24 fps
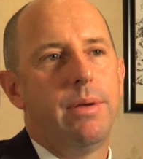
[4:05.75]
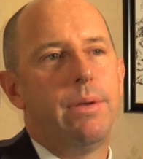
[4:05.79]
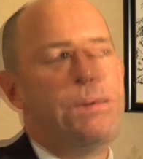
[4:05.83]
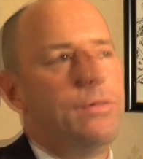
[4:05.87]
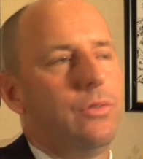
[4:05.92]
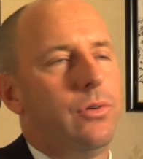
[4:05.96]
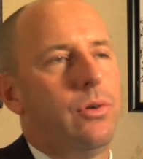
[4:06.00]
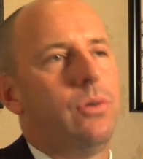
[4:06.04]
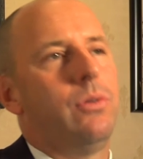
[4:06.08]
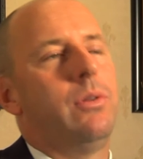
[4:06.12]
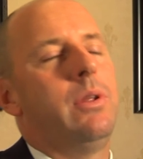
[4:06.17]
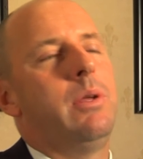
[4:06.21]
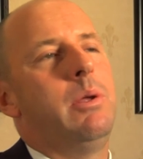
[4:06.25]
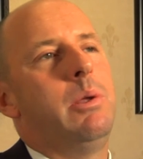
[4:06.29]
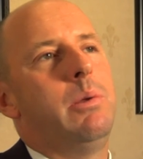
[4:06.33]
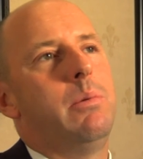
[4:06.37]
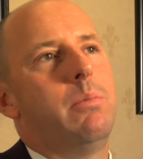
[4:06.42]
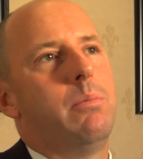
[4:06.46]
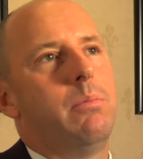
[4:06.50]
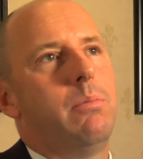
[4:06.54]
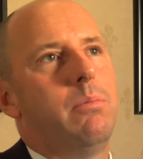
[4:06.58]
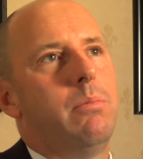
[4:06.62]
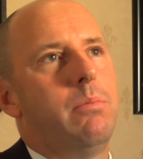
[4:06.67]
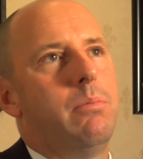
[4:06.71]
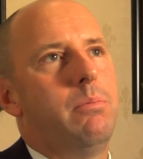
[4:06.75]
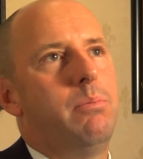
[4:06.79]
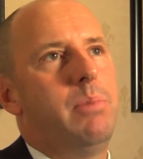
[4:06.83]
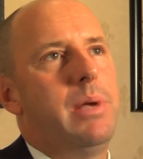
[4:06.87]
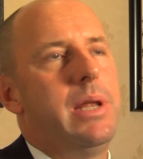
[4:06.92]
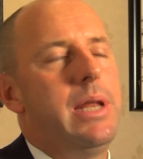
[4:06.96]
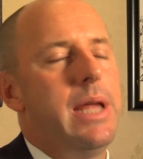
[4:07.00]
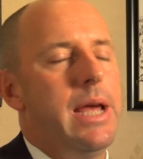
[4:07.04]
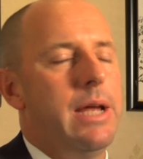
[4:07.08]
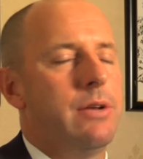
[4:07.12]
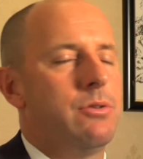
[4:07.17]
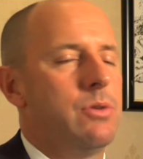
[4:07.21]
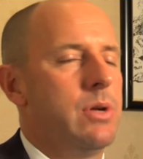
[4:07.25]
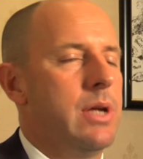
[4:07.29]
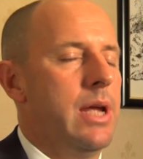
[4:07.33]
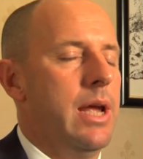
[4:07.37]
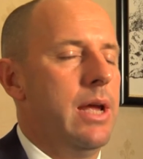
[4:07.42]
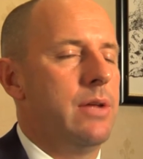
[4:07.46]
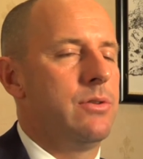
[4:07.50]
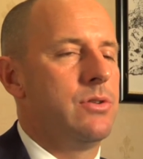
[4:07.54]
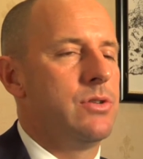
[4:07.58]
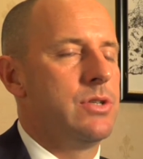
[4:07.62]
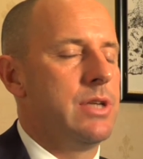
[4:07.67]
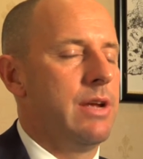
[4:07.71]
Certainly, pediatric
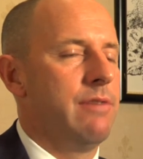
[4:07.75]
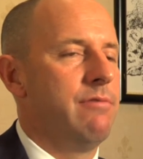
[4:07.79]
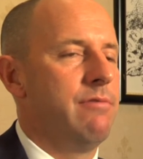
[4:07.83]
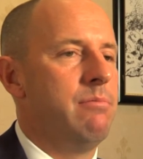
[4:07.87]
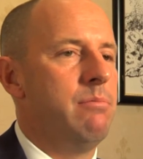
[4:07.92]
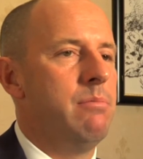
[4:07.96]
cancers have